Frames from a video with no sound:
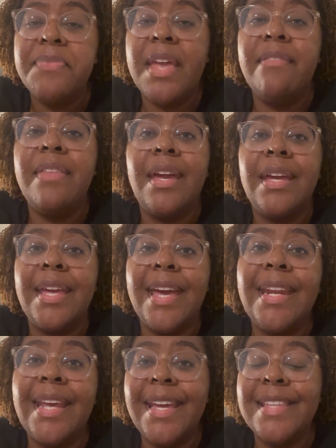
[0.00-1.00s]
And then
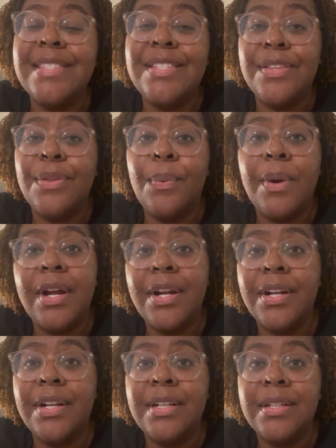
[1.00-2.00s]
get into the
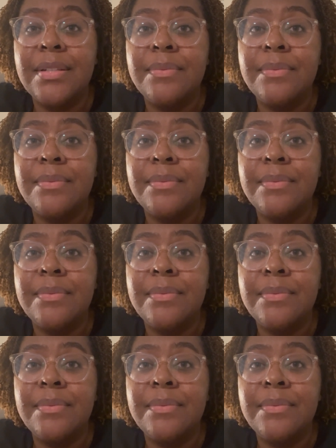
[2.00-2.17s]
word.